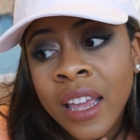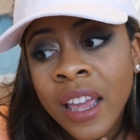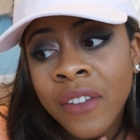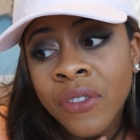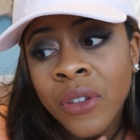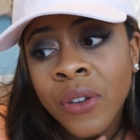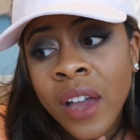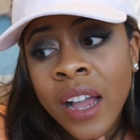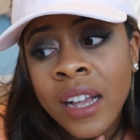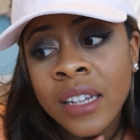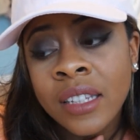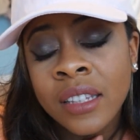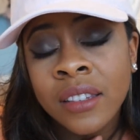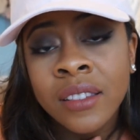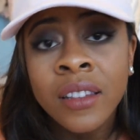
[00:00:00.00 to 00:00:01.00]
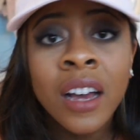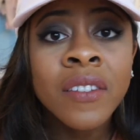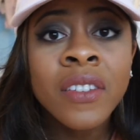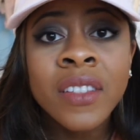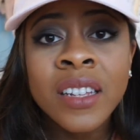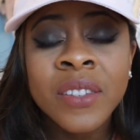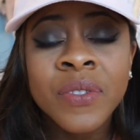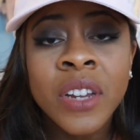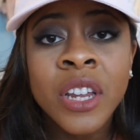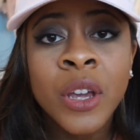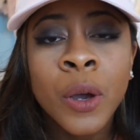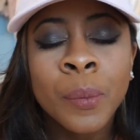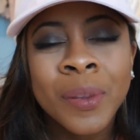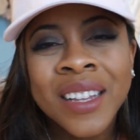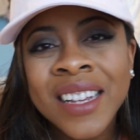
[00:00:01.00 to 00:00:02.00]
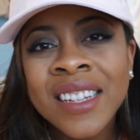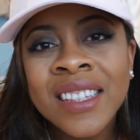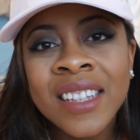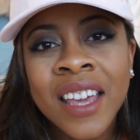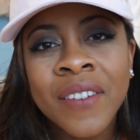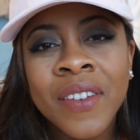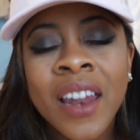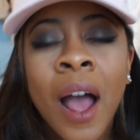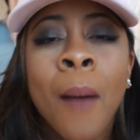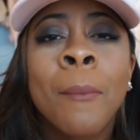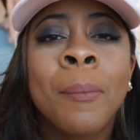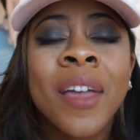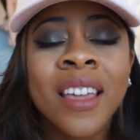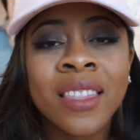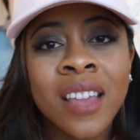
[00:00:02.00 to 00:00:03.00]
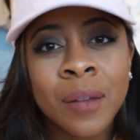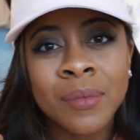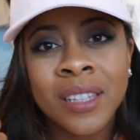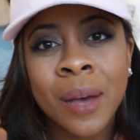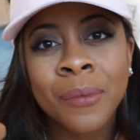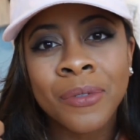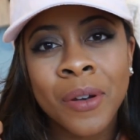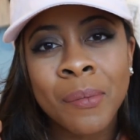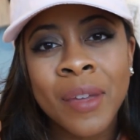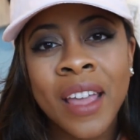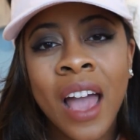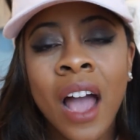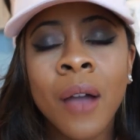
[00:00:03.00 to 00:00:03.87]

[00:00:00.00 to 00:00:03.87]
If you guys loved this video, please give it a big thumbs up for me.